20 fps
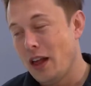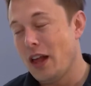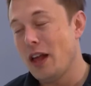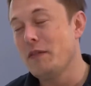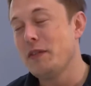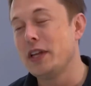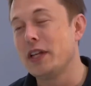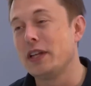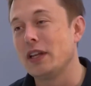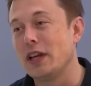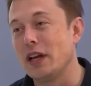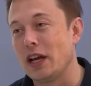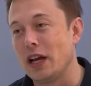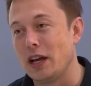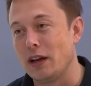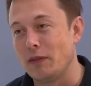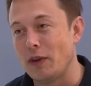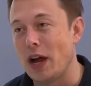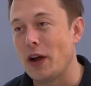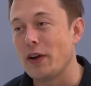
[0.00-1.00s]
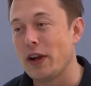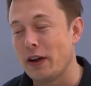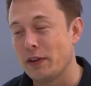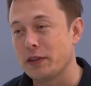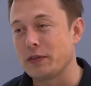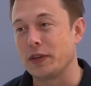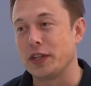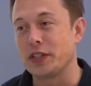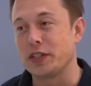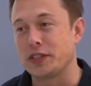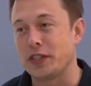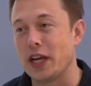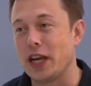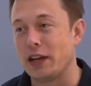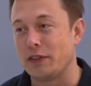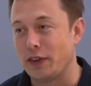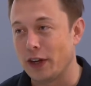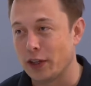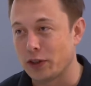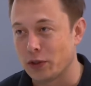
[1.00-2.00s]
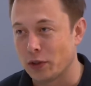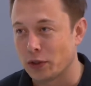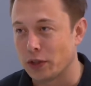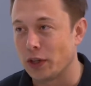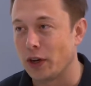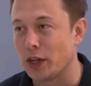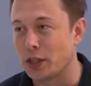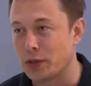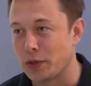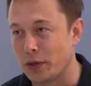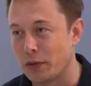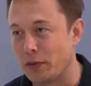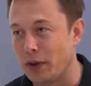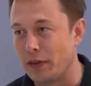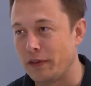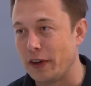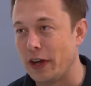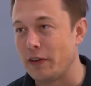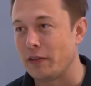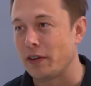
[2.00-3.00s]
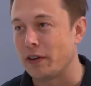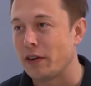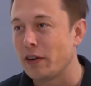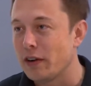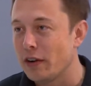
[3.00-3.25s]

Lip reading: I mean, I would have to be insane if I thought the odds were in my favor.